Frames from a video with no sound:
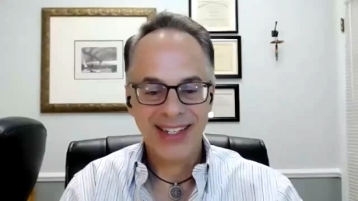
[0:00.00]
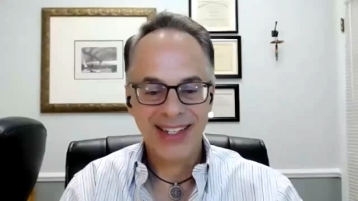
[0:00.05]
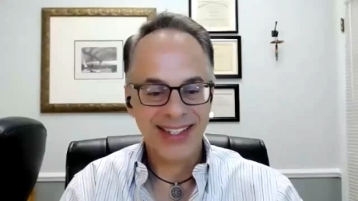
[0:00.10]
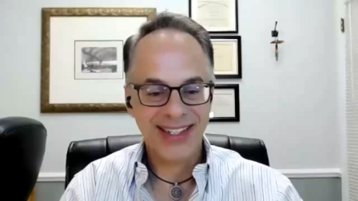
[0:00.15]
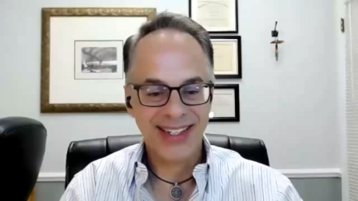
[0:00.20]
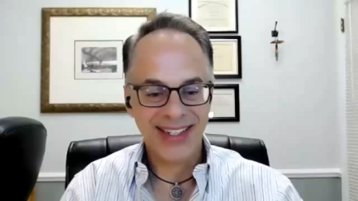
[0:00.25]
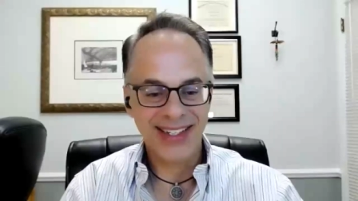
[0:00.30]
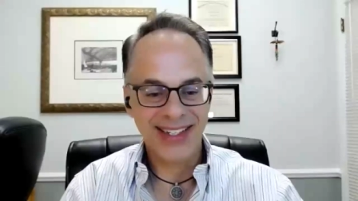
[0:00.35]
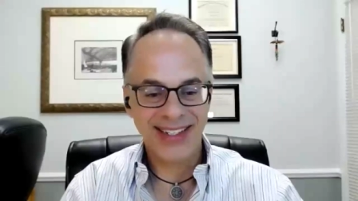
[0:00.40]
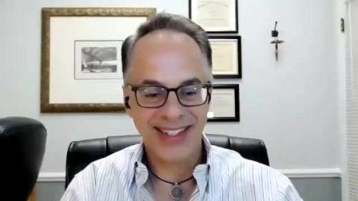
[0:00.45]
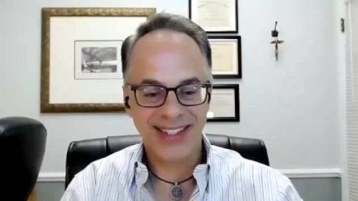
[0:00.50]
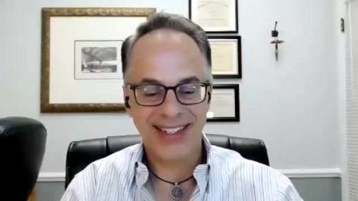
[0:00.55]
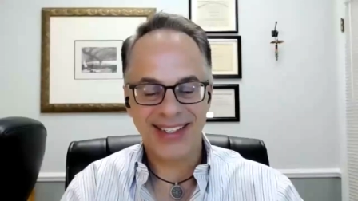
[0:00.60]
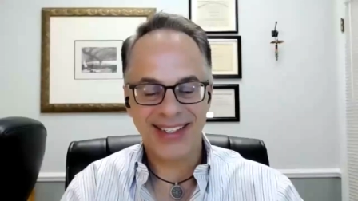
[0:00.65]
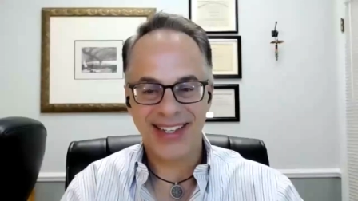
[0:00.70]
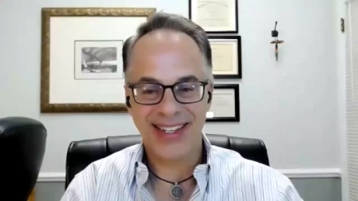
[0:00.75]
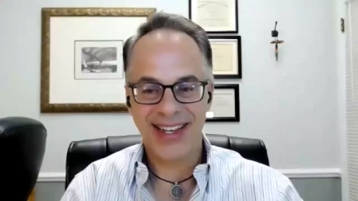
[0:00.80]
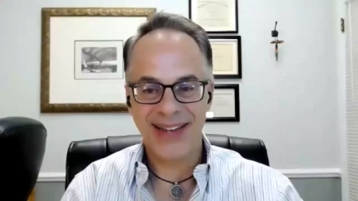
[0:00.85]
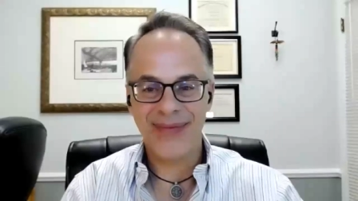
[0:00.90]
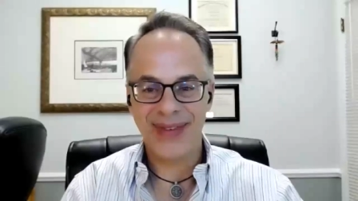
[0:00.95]

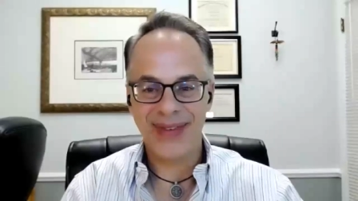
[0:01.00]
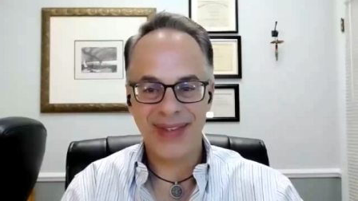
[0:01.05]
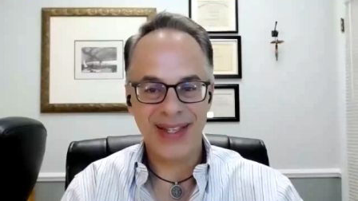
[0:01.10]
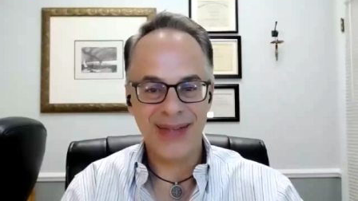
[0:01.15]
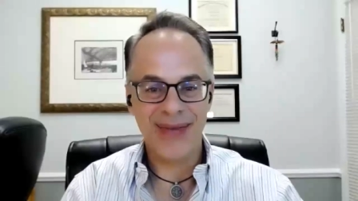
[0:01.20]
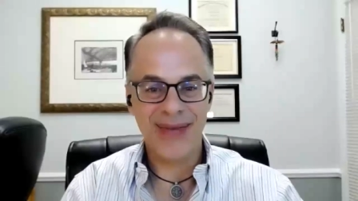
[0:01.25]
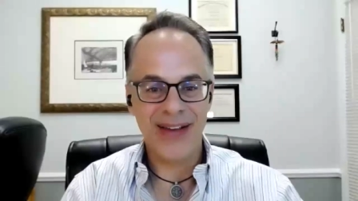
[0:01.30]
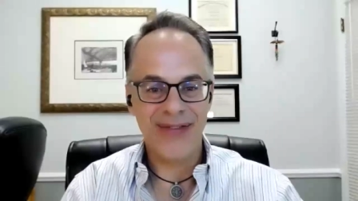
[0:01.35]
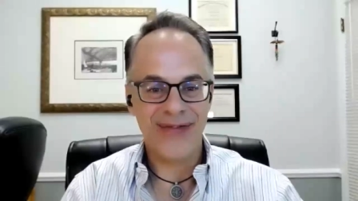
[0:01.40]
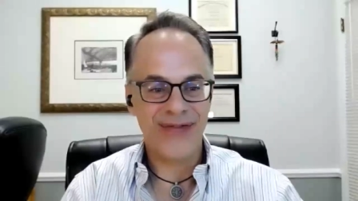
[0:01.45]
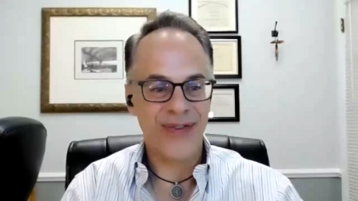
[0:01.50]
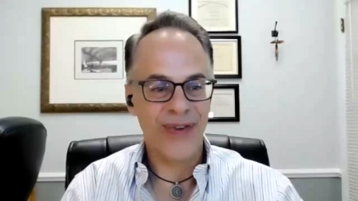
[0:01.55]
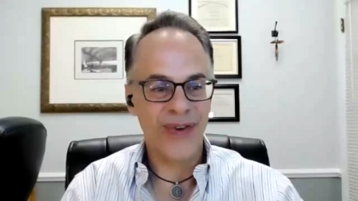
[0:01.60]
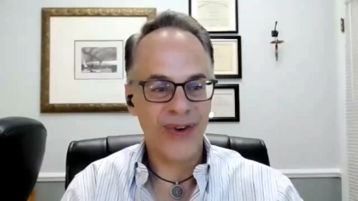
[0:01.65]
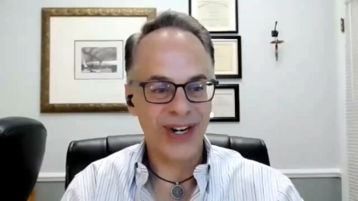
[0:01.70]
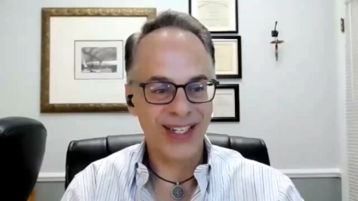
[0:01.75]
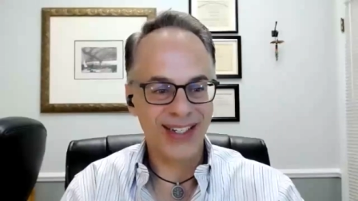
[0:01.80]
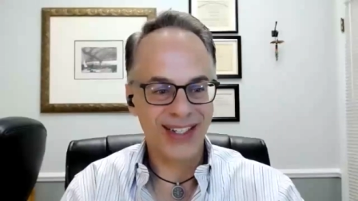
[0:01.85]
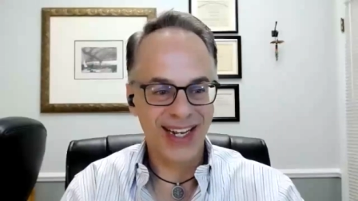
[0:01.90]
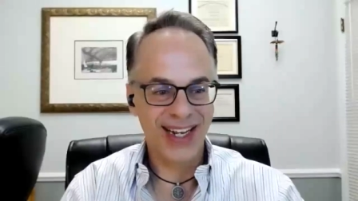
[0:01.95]
Jesus, I'm in my
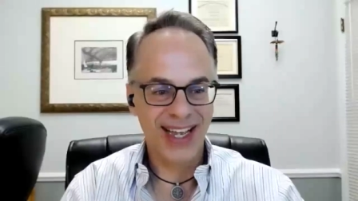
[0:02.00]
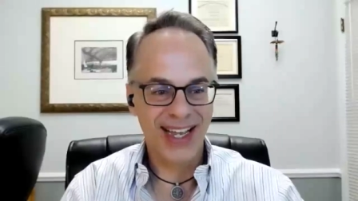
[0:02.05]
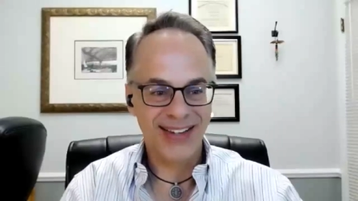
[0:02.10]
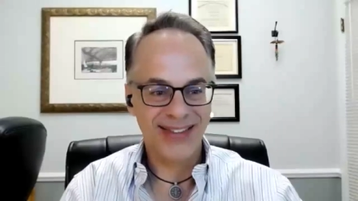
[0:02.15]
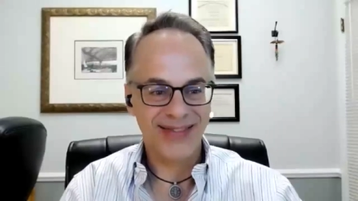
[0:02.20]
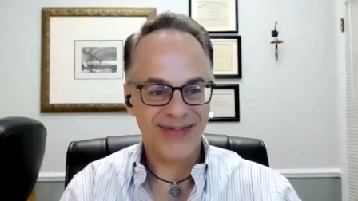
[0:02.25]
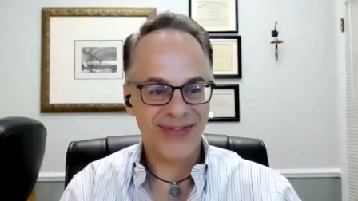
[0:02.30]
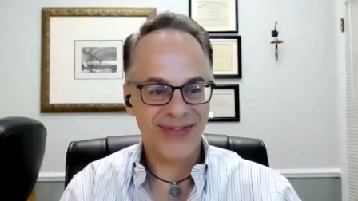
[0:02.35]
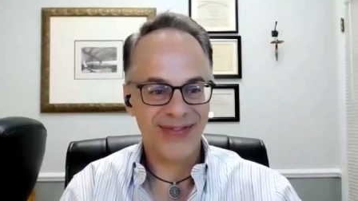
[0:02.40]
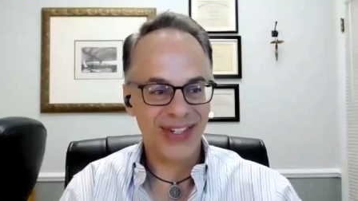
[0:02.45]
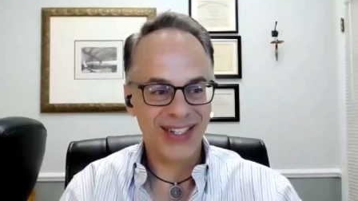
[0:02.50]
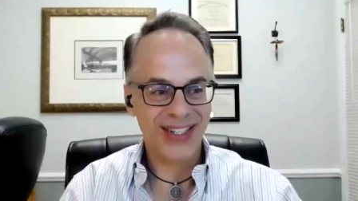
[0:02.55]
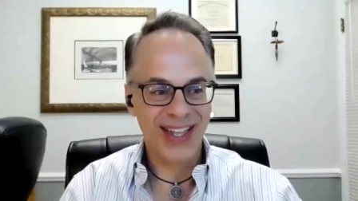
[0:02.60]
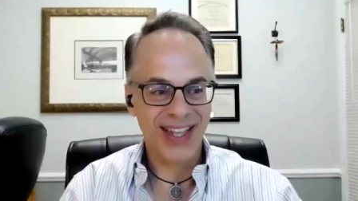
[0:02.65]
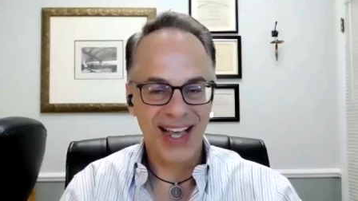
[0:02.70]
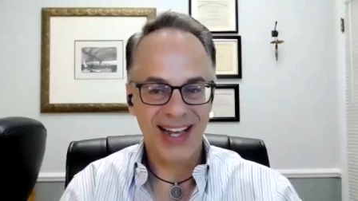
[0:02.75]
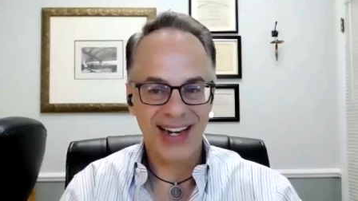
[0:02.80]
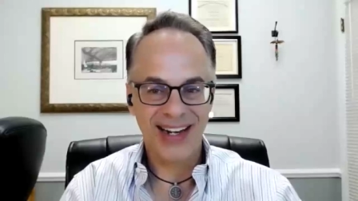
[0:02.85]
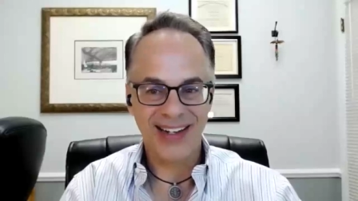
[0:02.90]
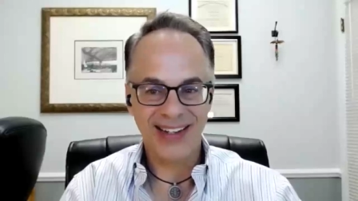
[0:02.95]
40s and I hadn't figured
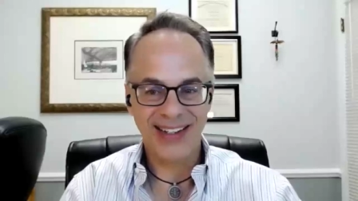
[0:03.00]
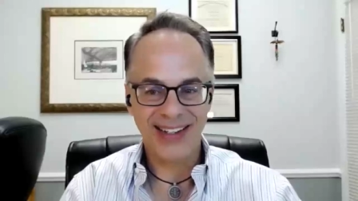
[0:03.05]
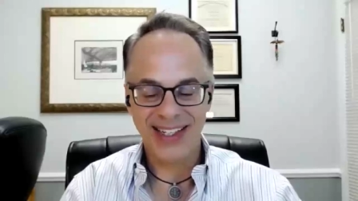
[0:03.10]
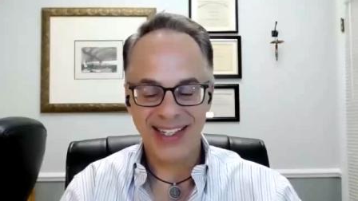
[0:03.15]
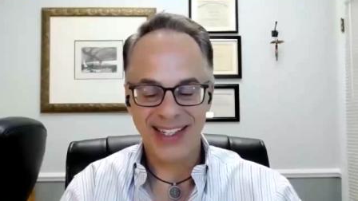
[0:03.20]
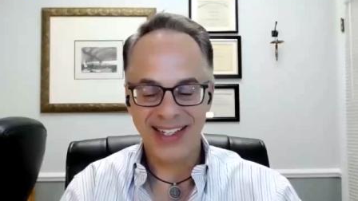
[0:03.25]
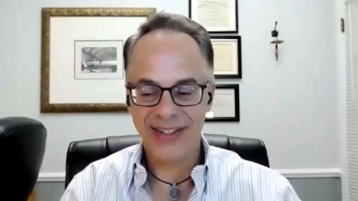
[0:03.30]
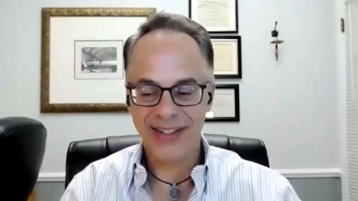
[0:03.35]
that out yet.